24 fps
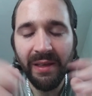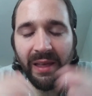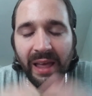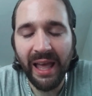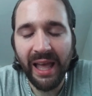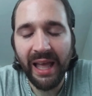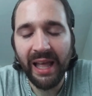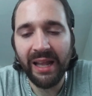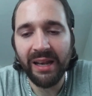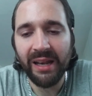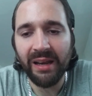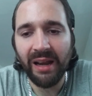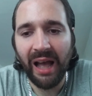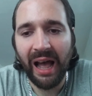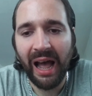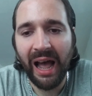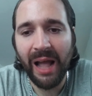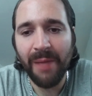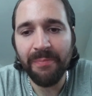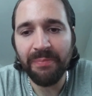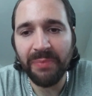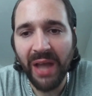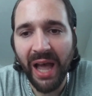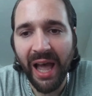And
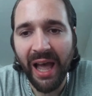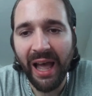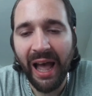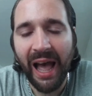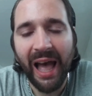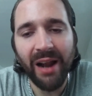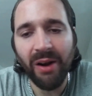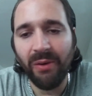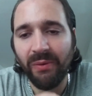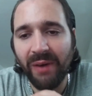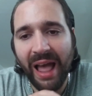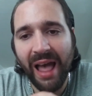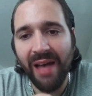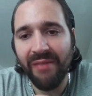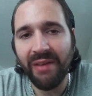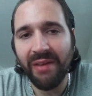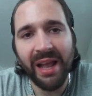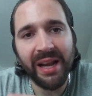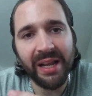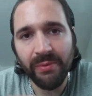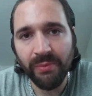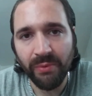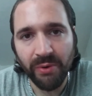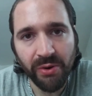I'm not, I don't have
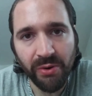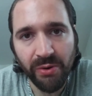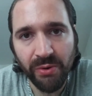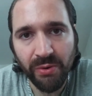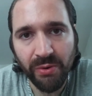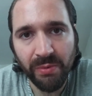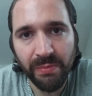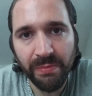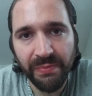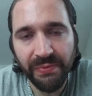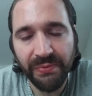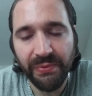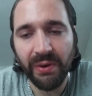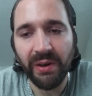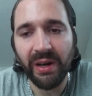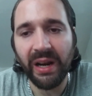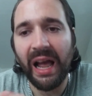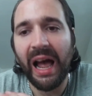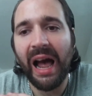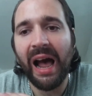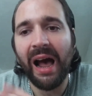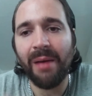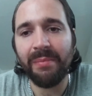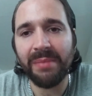any room for
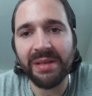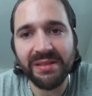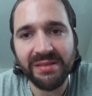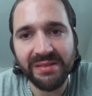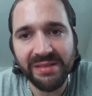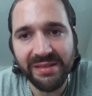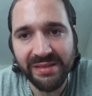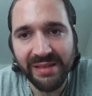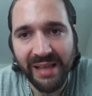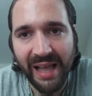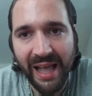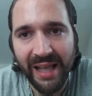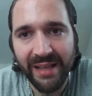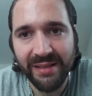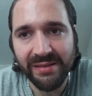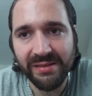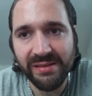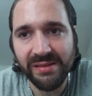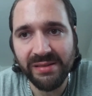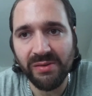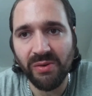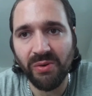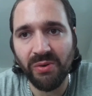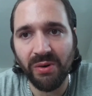common
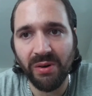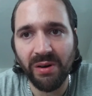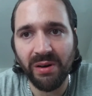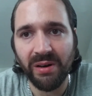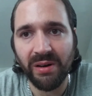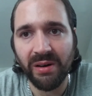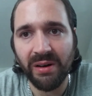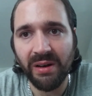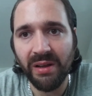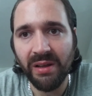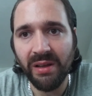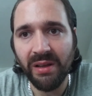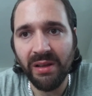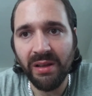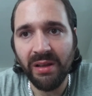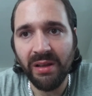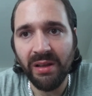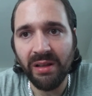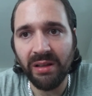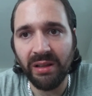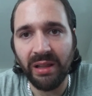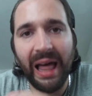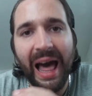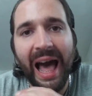sense or
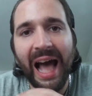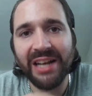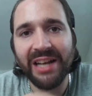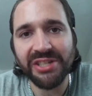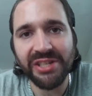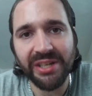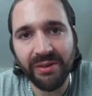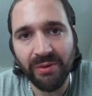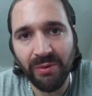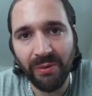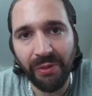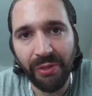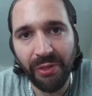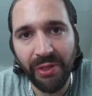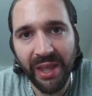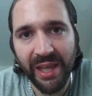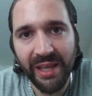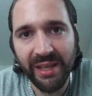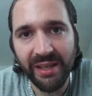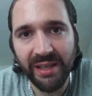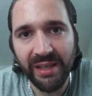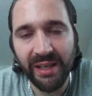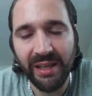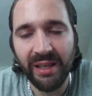logical
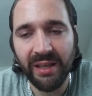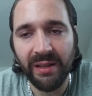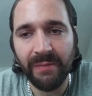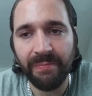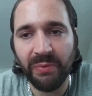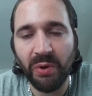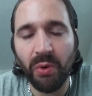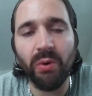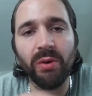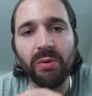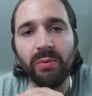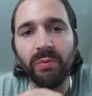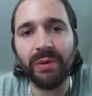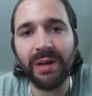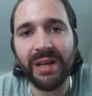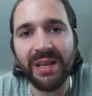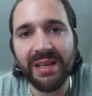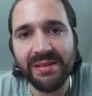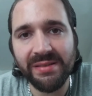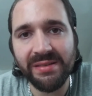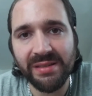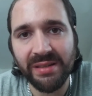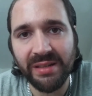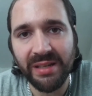thinking or
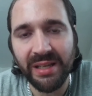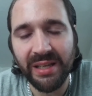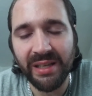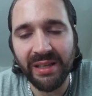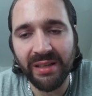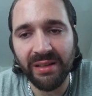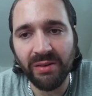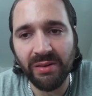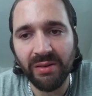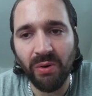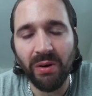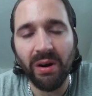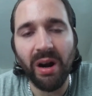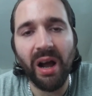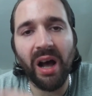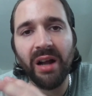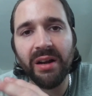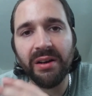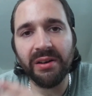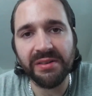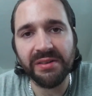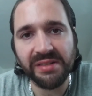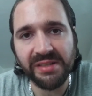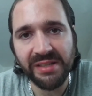reasoning or
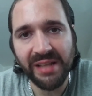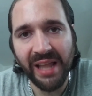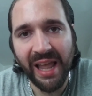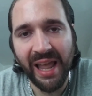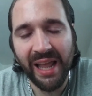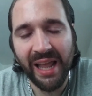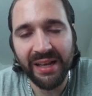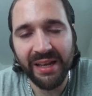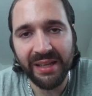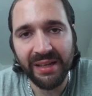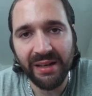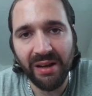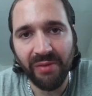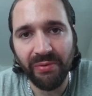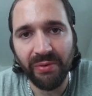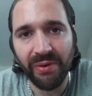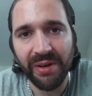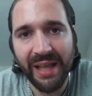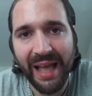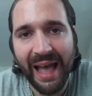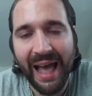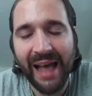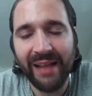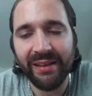understanding of
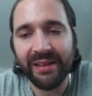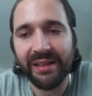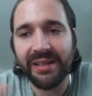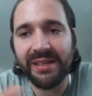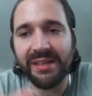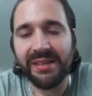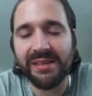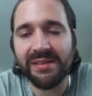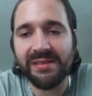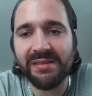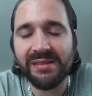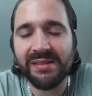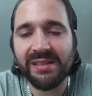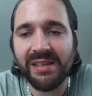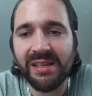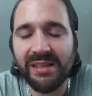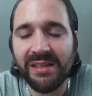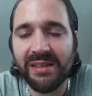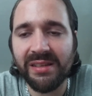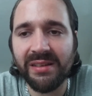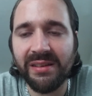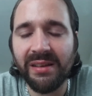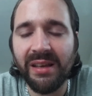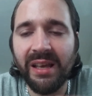reality. You see,
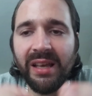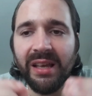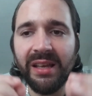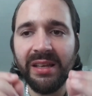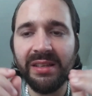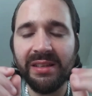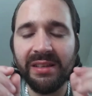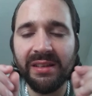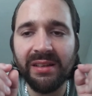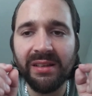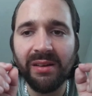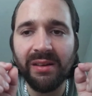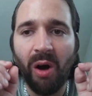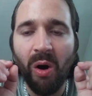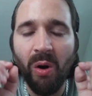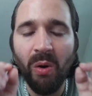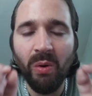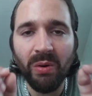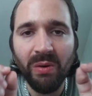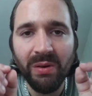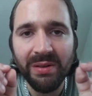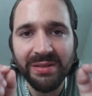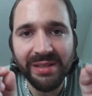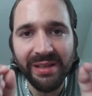you you
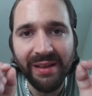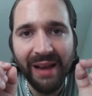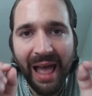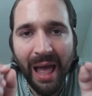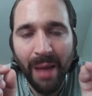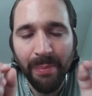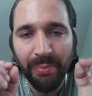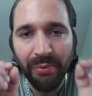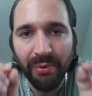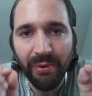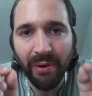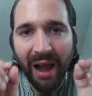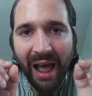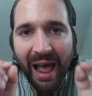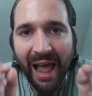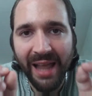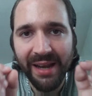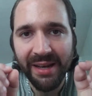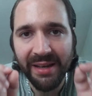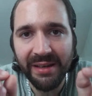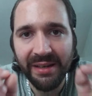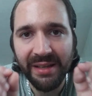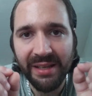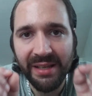hold on to that
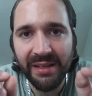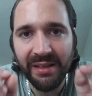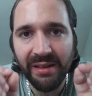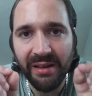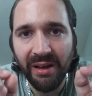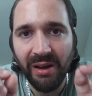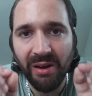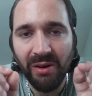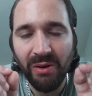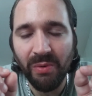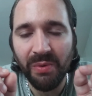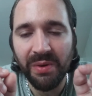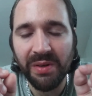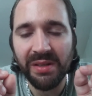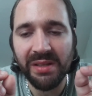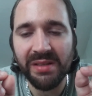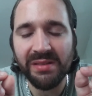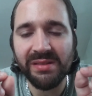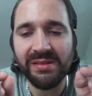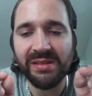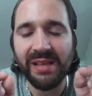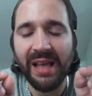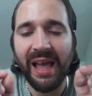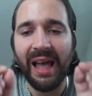pride and ego when you
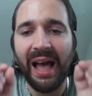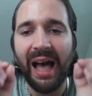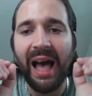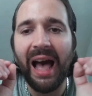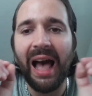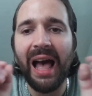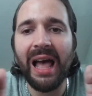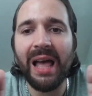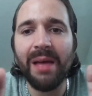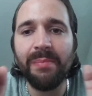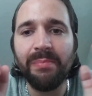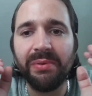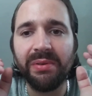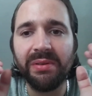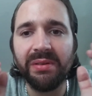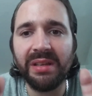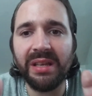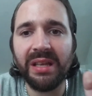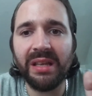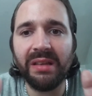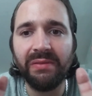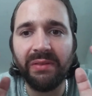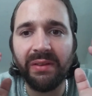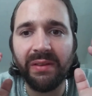say, I
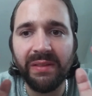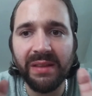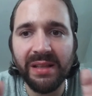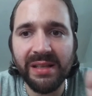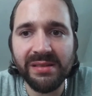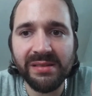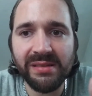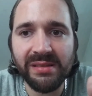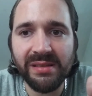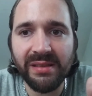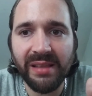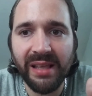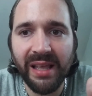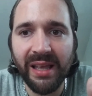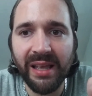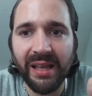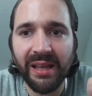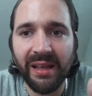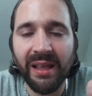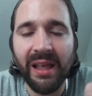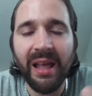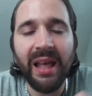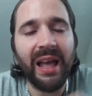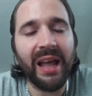believe in this
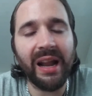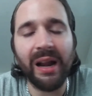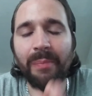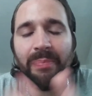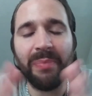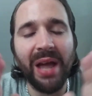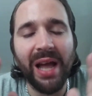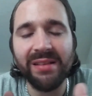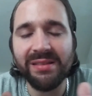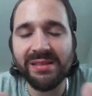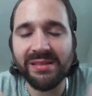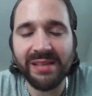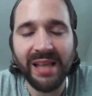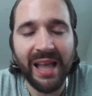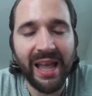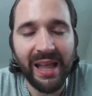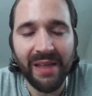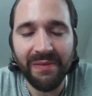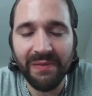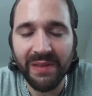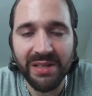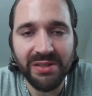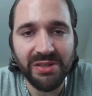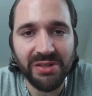thing. And I'm not
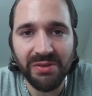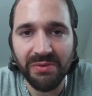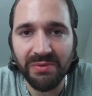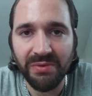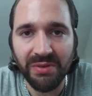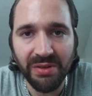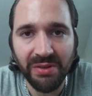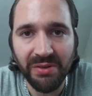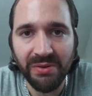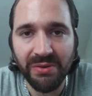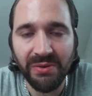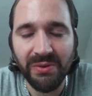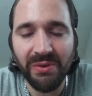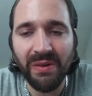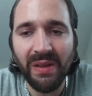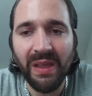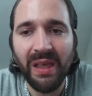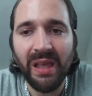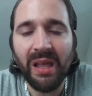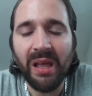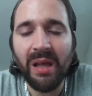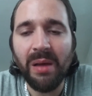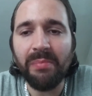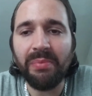saying that you do,
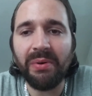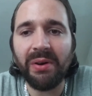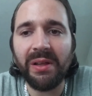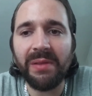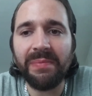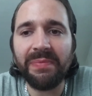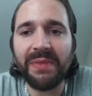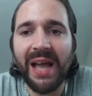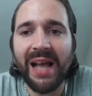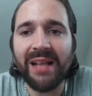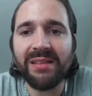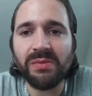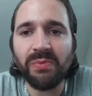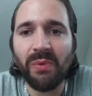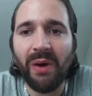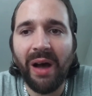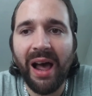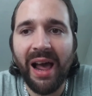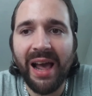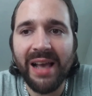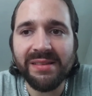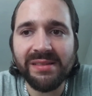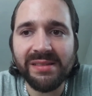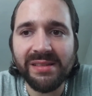but that's
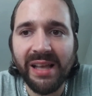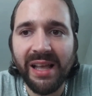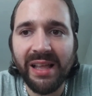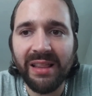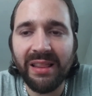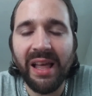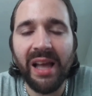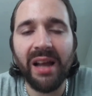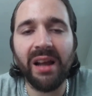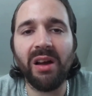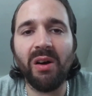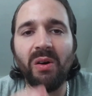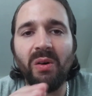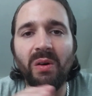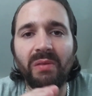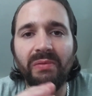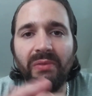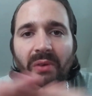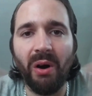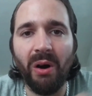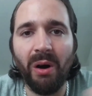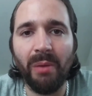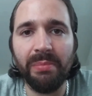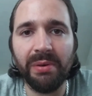why I say let go
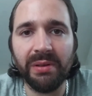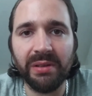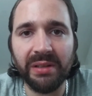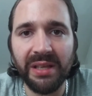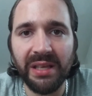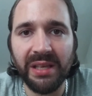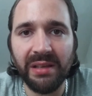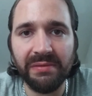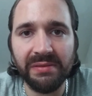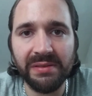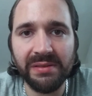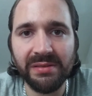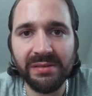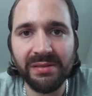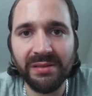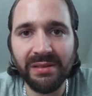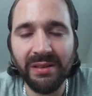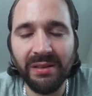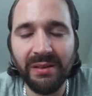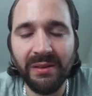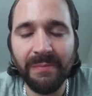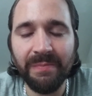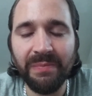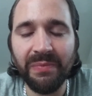of all beliefs.
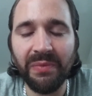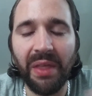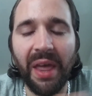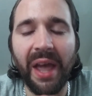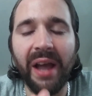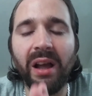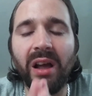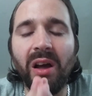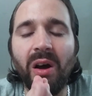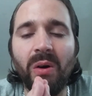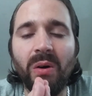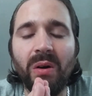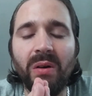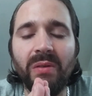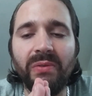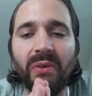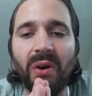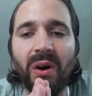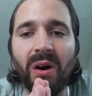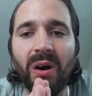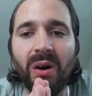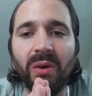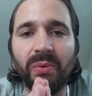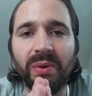Let go of
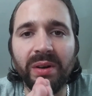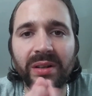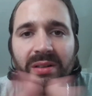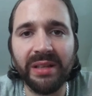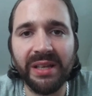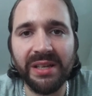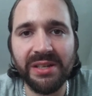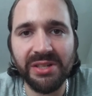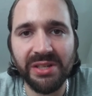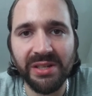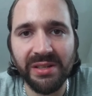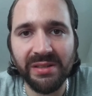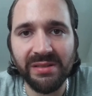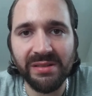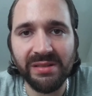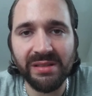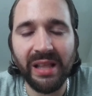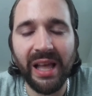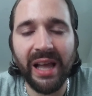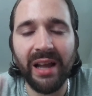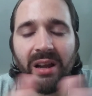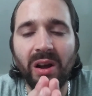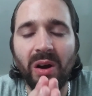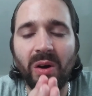all religions.
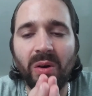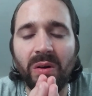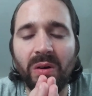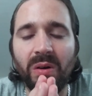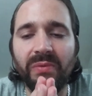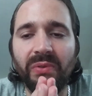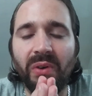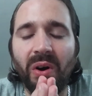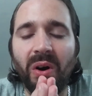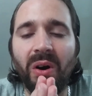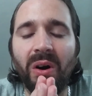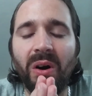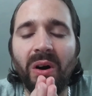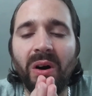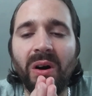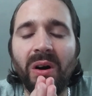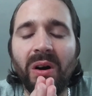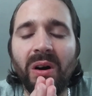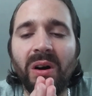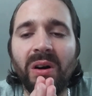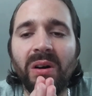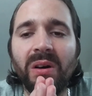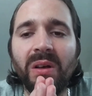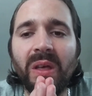Let go of
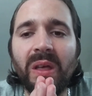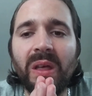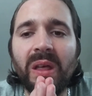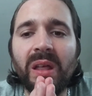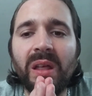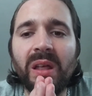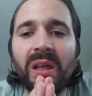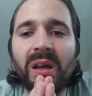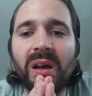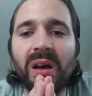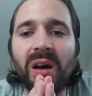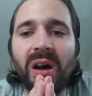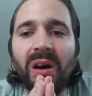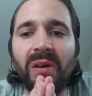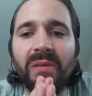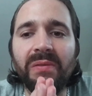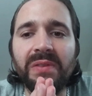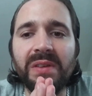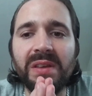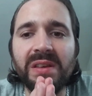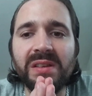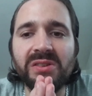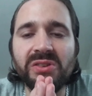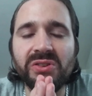all of
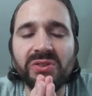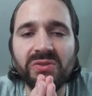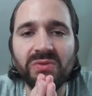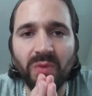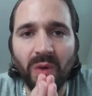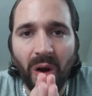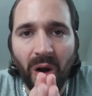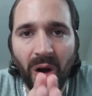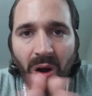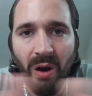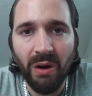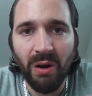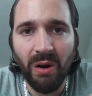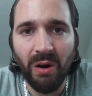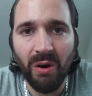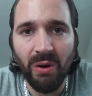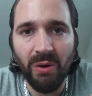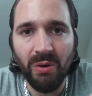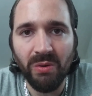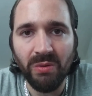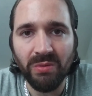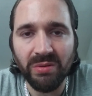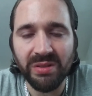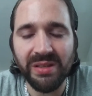these
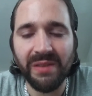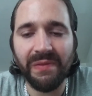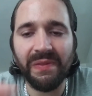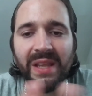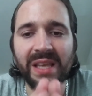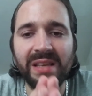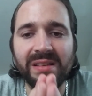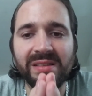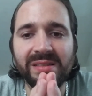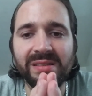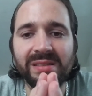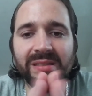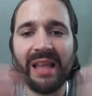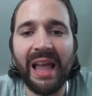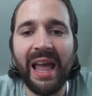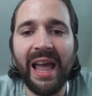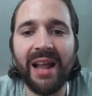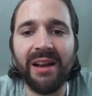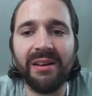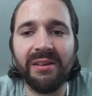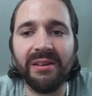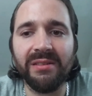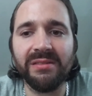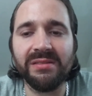strongholds and these
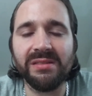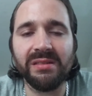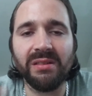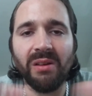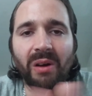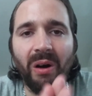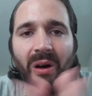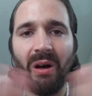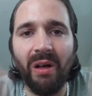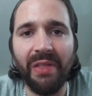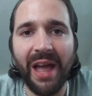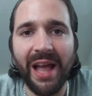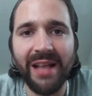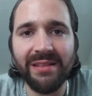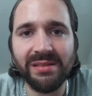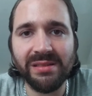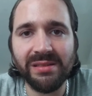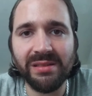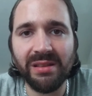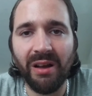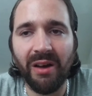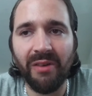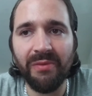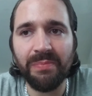standards and all that
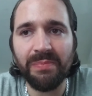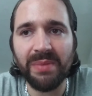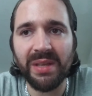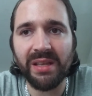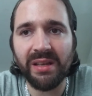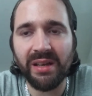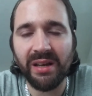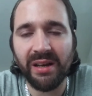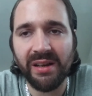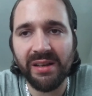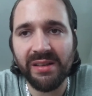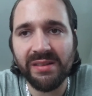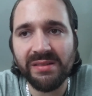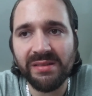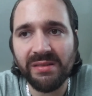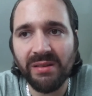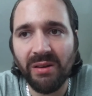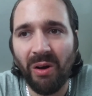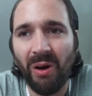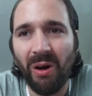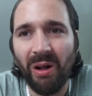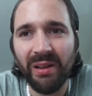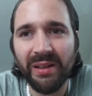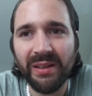stuff because
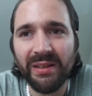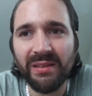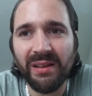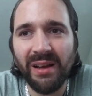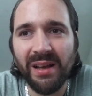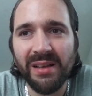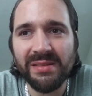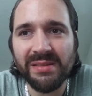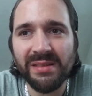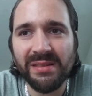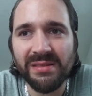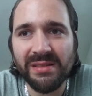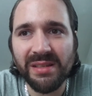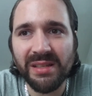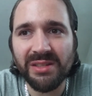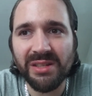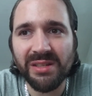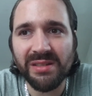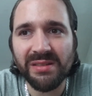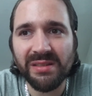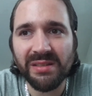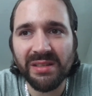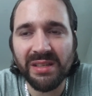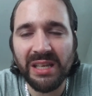all it does is it
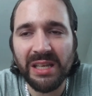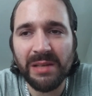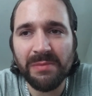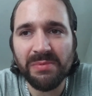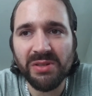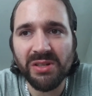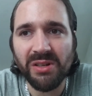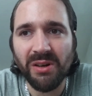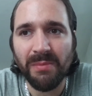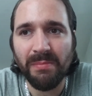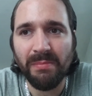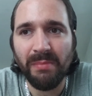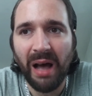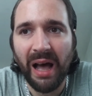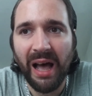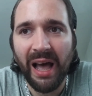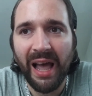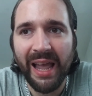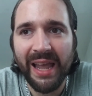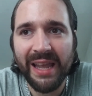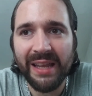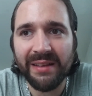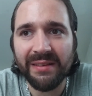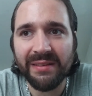just keeps your
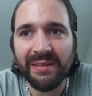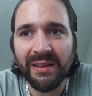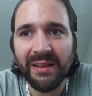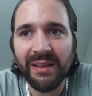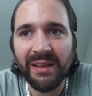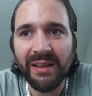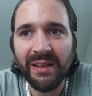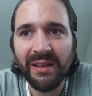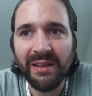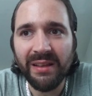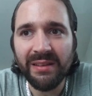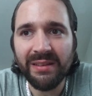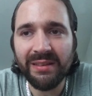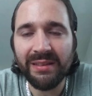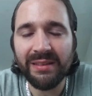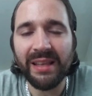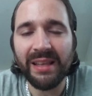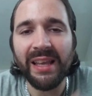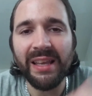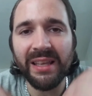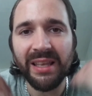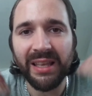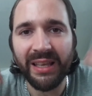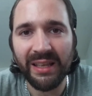mind
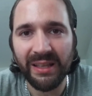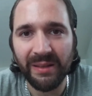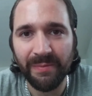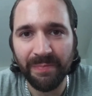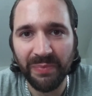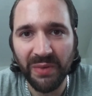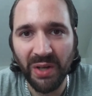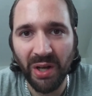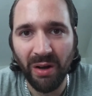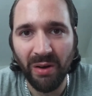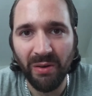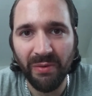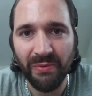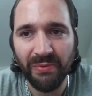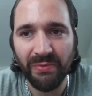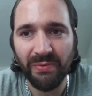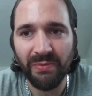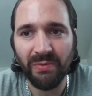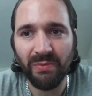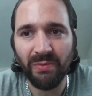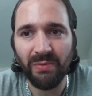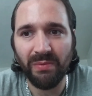thinking of